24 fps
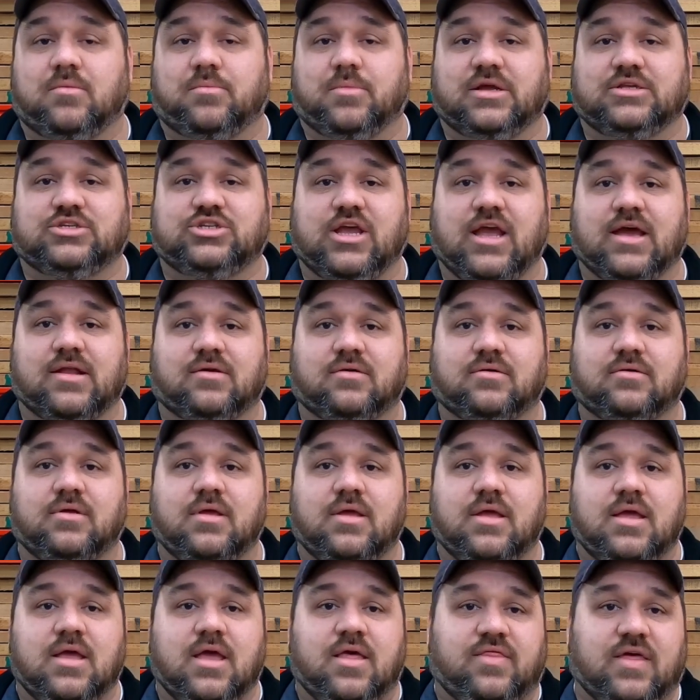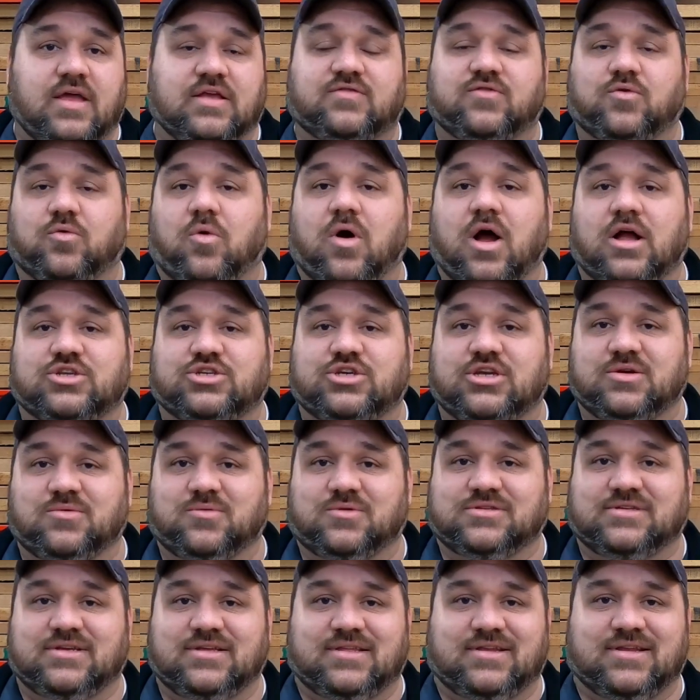to my channel. Thanks for watching.
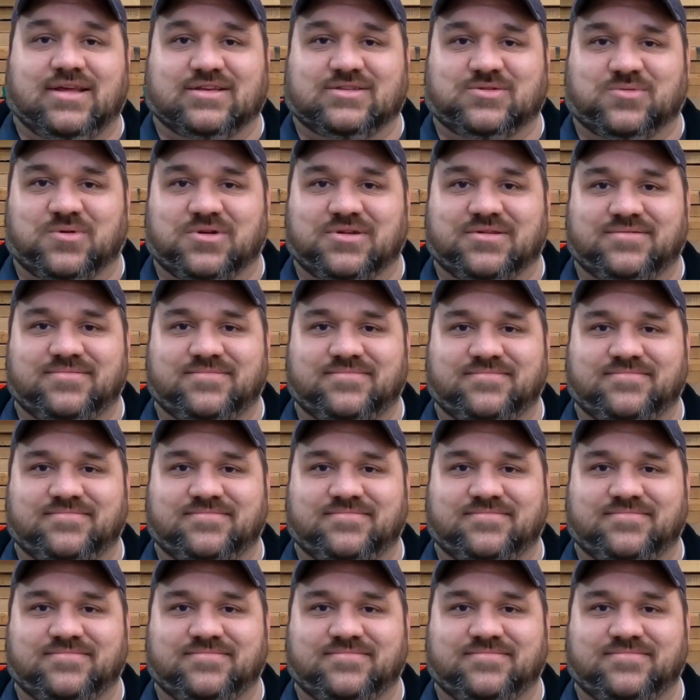We'll see you in the next one.